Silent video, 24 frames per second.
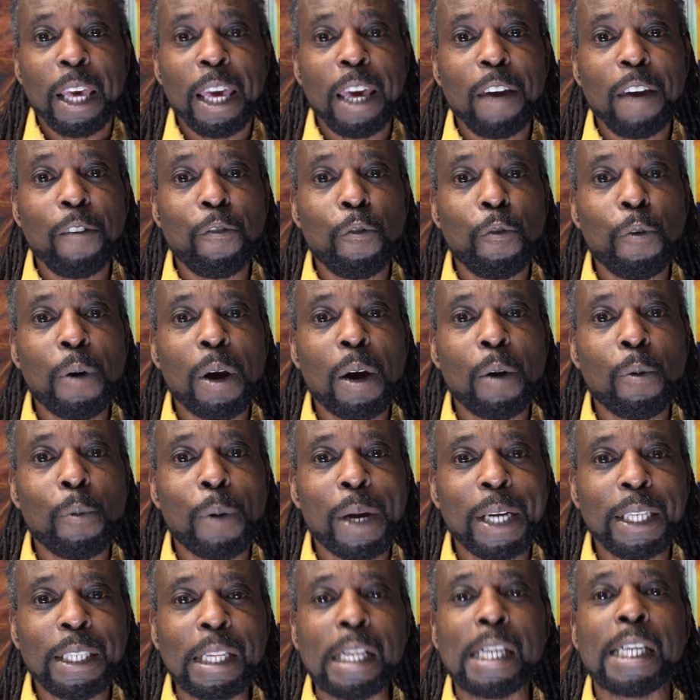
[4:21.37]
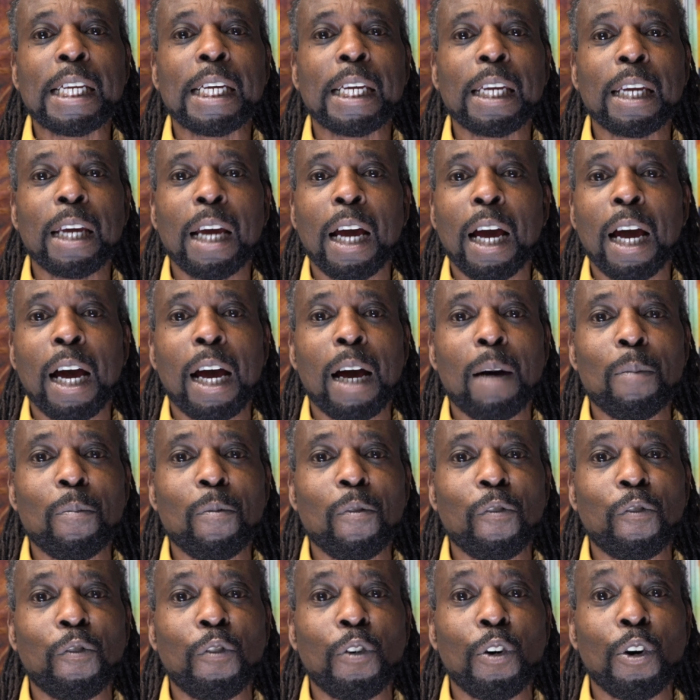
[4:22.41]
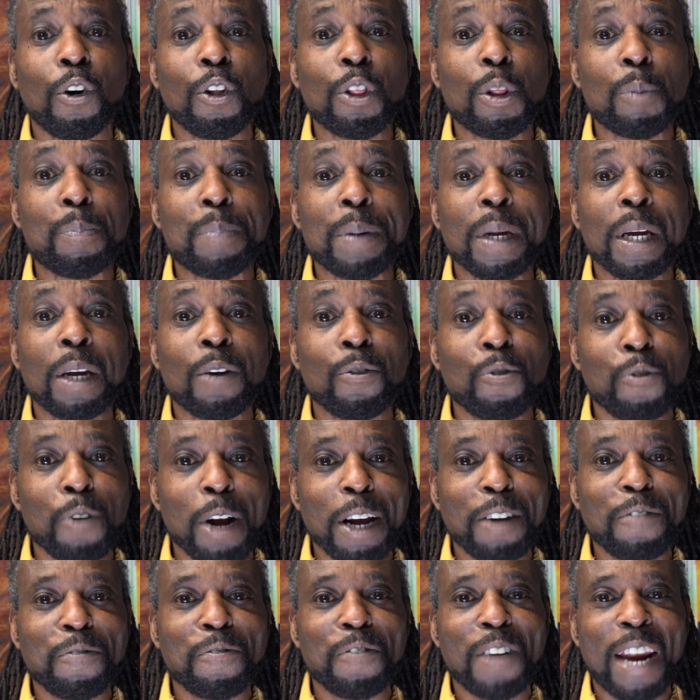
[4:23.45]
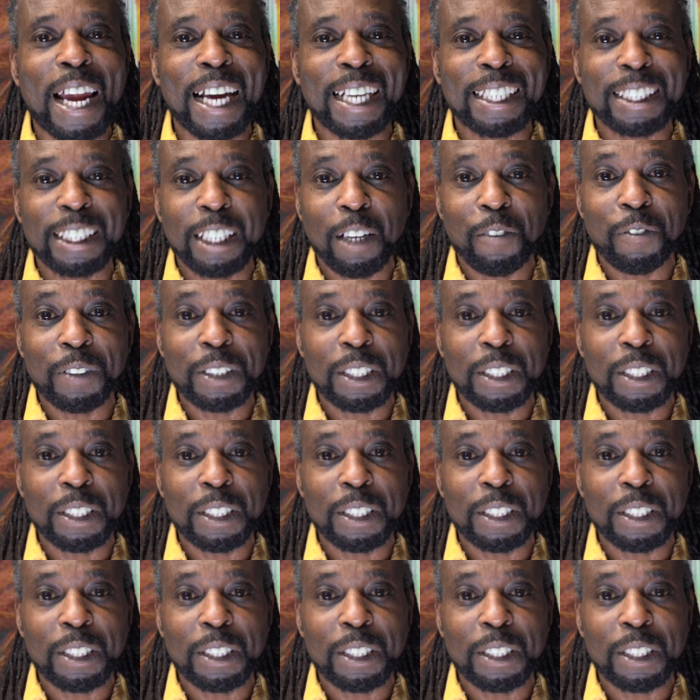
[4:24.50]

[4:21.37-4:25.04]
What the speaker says: if we're waiting for the big red flag stuff,